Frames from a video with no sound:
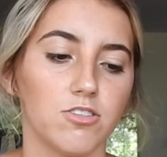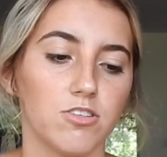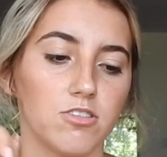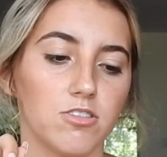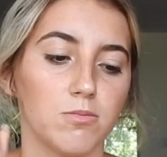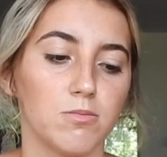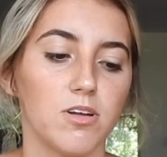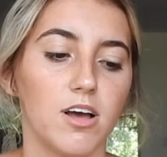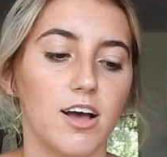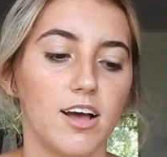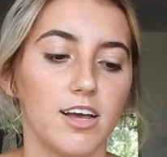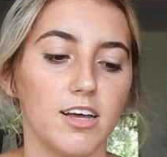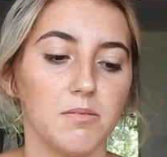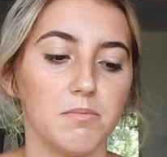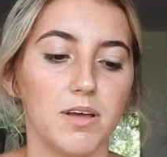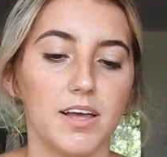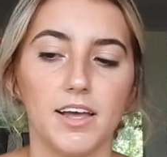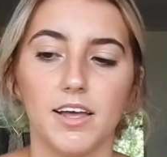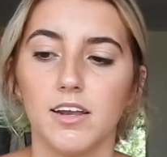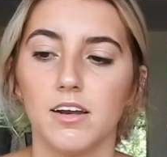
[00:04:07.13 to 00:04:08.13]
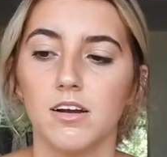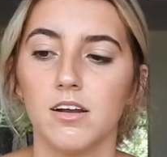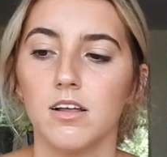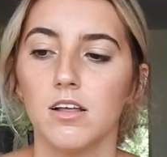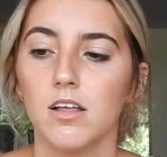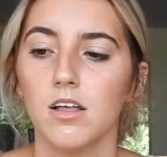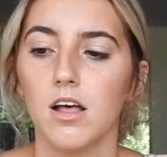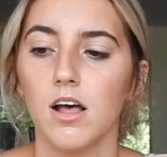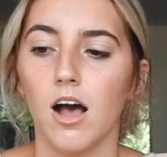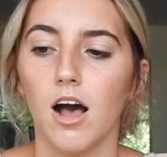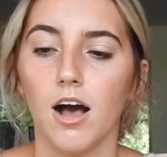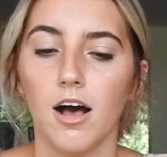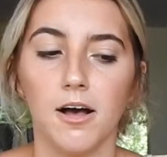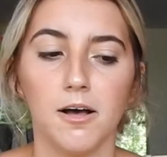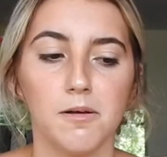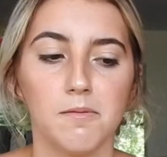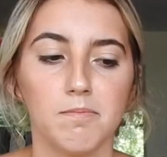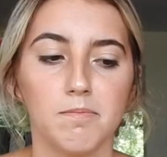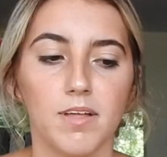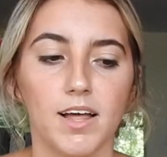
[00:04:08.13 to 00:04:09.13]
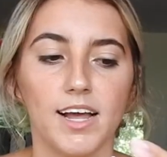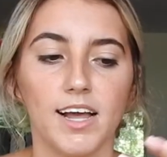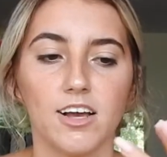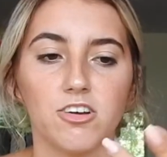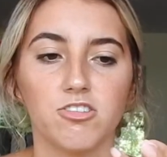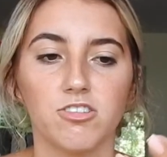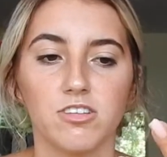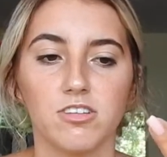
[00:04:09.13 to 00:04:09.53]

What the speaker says: took some time, and I